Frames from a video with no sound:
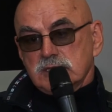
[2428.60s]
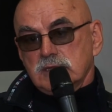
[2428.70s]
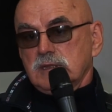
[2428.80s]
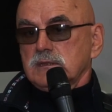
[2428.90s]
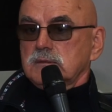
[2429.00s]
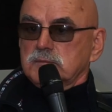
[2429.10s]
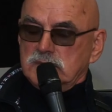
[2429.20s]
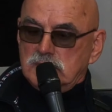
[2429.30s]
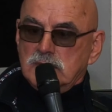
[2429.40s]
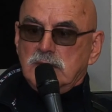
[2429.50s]

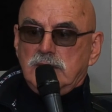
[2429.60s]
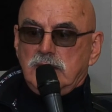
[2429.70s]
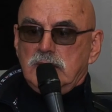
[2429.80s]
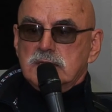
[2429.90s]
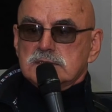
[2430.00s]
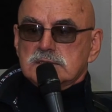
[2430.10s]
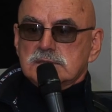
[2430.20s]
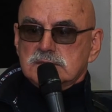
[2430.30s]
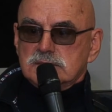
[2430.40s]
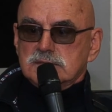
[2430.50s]
acknowledged that
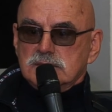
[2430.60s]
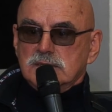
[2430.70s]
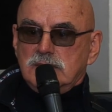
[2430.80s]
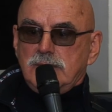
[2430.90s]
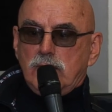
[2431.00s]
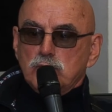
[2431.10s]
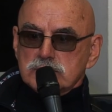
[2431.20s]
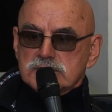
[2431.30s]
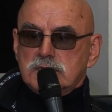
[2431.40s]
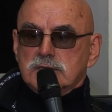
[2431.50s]
despite
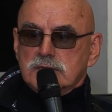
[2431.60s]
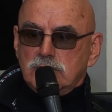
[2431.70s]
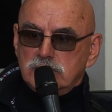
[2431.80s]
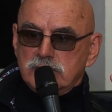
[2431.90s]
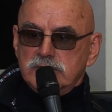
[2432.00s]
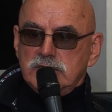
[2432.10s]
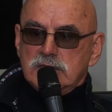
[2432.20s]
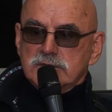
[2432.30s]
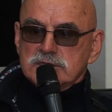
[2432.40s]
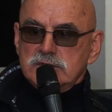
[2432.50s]
all the
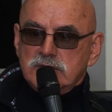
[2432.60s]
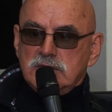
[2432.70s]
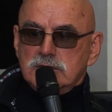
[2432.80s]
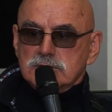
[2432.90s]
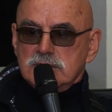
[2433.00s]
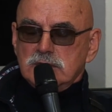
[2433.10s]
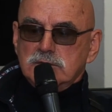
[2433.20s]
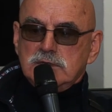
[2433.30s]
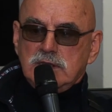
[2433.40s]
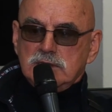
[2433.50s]
above
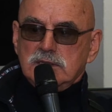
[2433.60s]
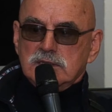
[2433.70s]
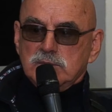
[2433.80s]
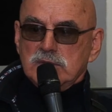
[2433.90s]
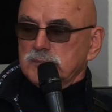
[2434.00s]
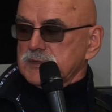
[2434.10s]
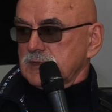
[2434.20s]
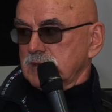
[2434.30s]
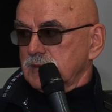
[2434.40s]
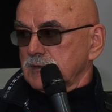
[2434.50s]
uh, the
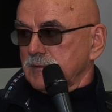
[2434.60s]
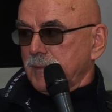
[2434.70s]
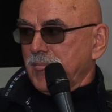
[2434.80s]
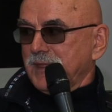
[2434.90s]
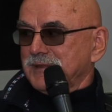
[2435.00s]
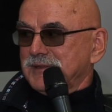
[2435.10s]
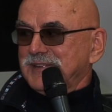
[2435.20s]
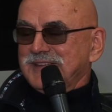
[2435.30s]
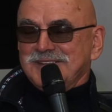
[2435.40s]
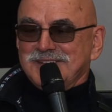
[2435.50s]
uh, building
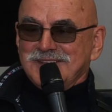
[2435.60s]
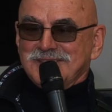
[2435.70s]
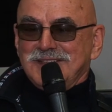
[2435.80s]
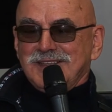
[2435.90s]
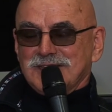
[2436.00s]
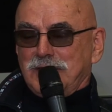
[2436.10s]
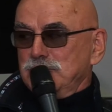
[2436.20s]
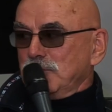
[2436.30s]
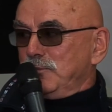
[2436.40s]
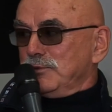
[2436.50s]
managed to become
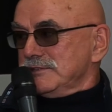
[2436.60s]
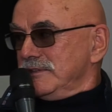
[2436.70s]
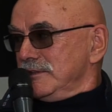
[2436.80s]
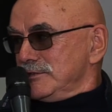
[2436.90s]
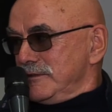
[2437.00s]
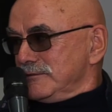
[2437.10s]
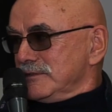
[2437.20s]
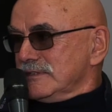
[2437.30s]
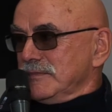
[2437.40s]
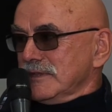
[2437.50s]
integral part of
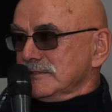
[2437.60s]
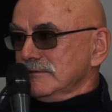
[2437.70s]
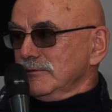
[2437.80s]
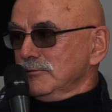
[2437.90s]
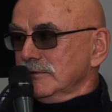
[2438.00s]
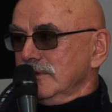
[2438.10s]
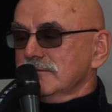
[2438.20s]
uh, Podil